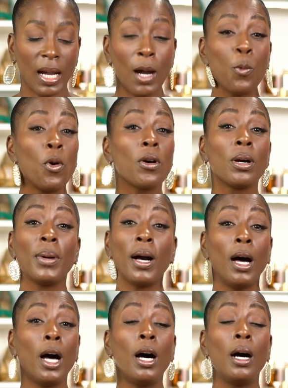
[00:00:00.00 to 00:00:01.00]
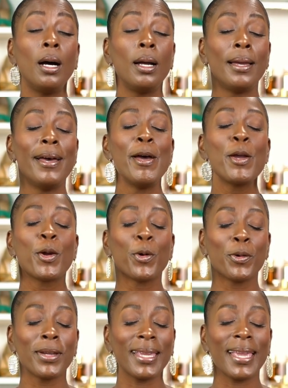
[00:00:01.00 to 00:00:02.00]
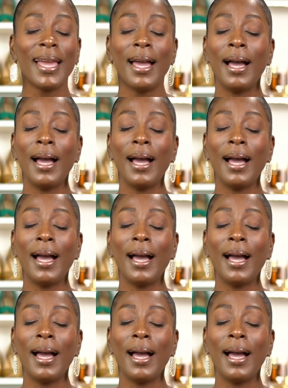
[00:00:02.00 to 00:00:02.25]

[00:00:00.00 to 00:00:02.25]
I woke up hungry.